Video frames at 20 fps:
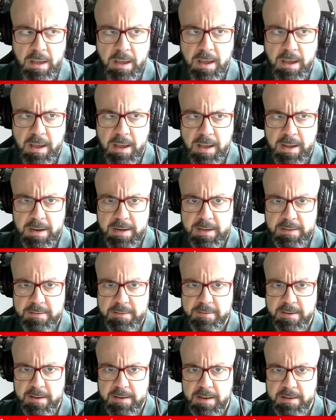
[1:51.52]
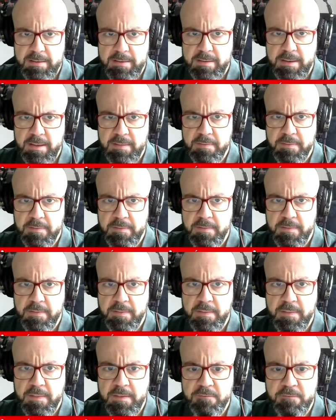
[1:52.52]
let's say that the
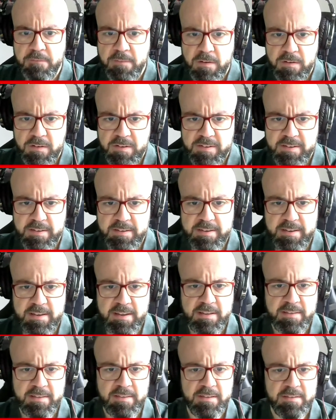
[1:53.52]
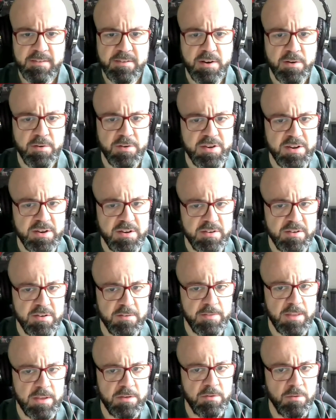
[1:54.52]
diversity and the heterogeneity
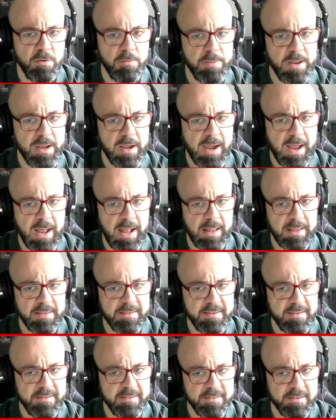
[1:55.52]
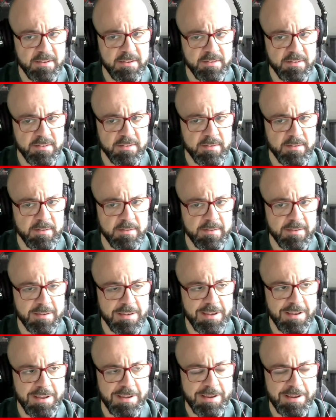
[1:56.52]
of the European health
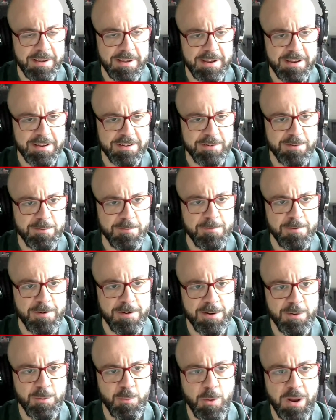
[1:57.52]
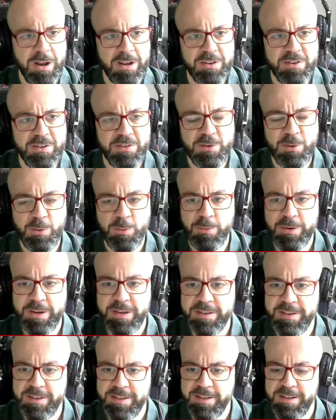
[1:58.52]
systems, as you very well shown
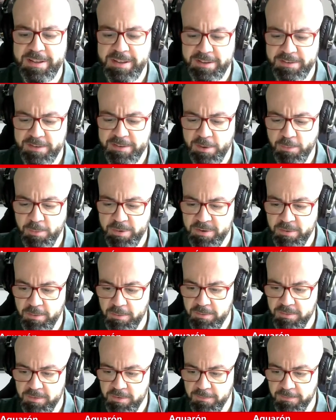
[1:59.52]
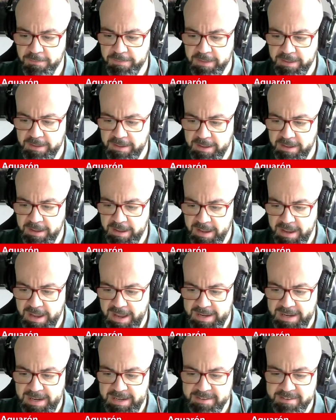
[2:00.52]
in the results of the
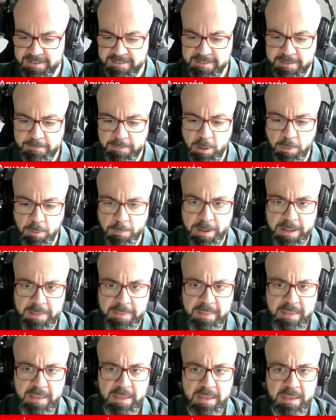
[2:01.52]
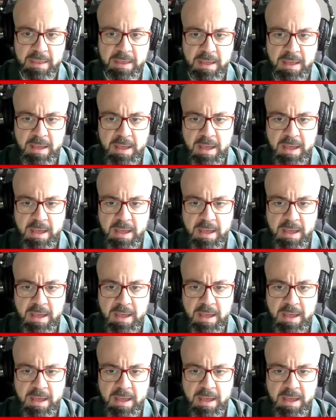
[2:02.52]
analysis developed by the